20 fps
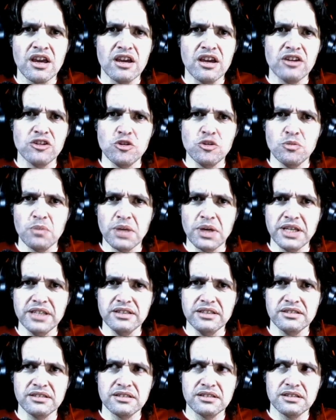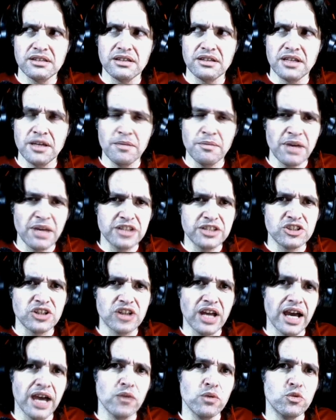You might imagine
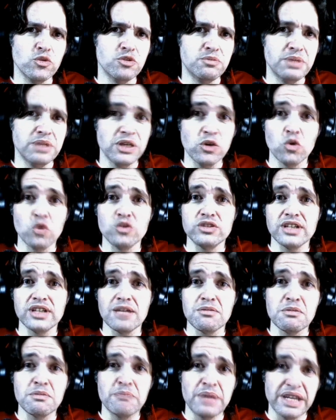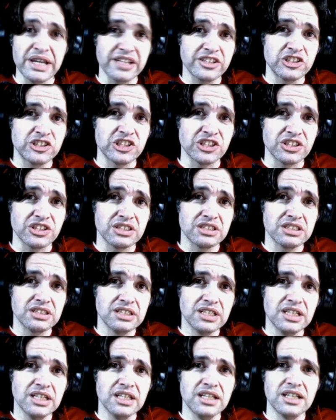I would be holding up a picture
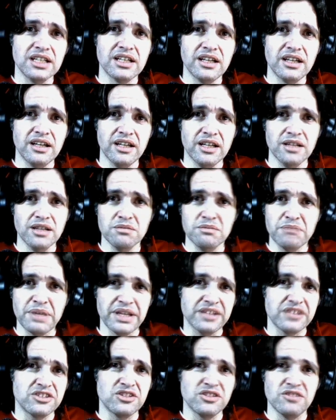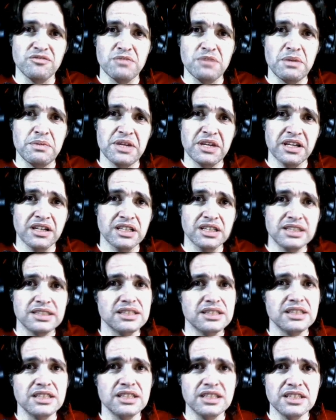of maybe a
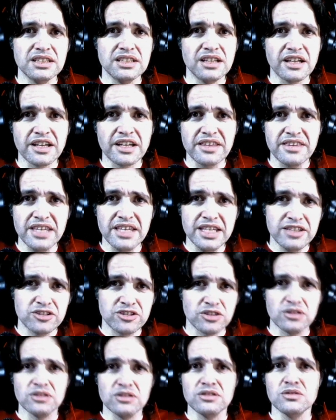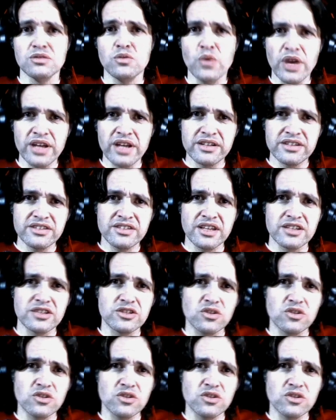cathedral. Where is this?